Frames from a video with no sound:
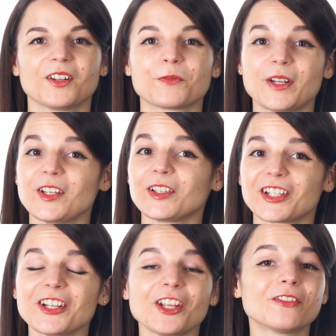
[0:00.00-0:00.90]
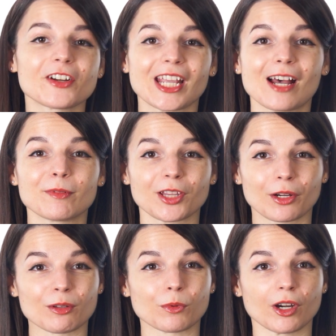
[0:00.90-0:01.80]
When you learn new
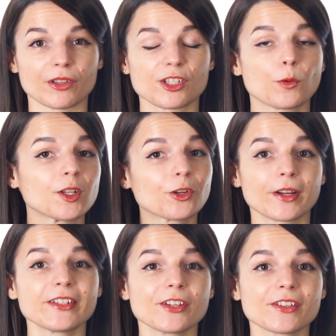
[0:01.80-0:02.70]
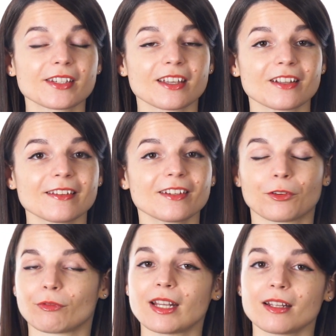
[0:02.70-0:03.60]
vocabulary words, you increase your skills
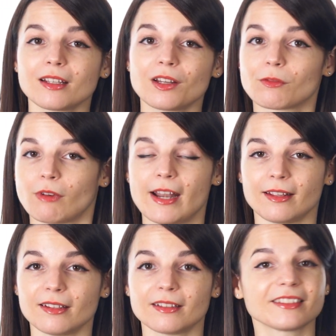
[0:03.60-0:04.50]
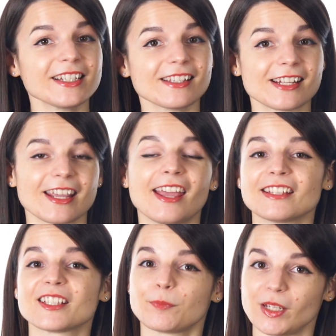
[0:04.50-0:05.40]
in reading, writing, listening,
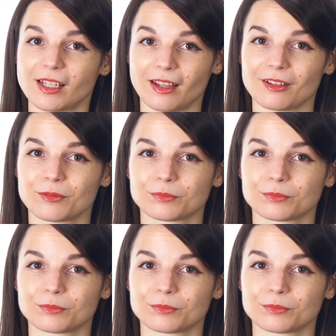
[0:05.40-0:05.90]
and speaking.